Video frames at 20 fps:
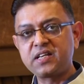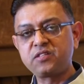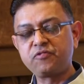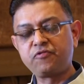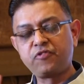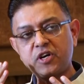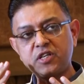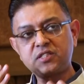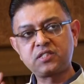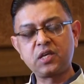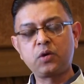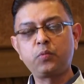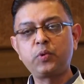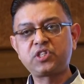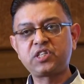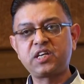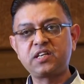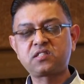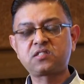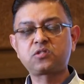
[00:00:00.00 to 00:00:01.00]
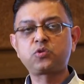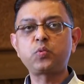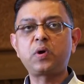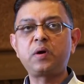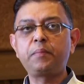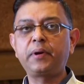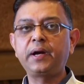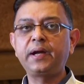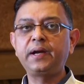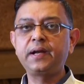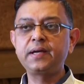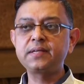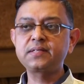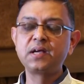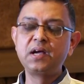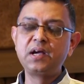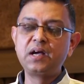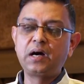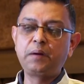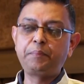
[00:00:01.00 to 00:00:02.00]
the first thing which hits to our mind
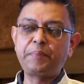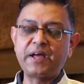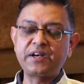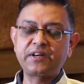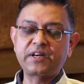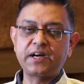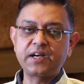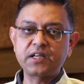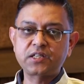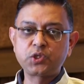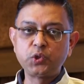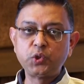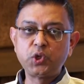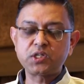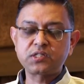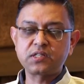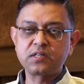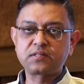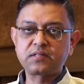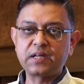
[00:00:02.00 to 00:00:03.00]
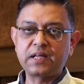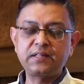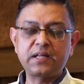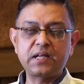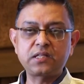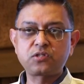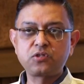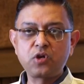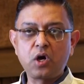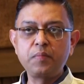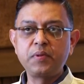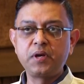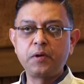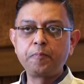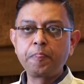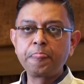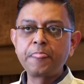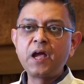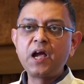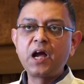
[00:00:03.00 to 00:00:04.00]
is a pancreatic pseudocyst, and that's normal.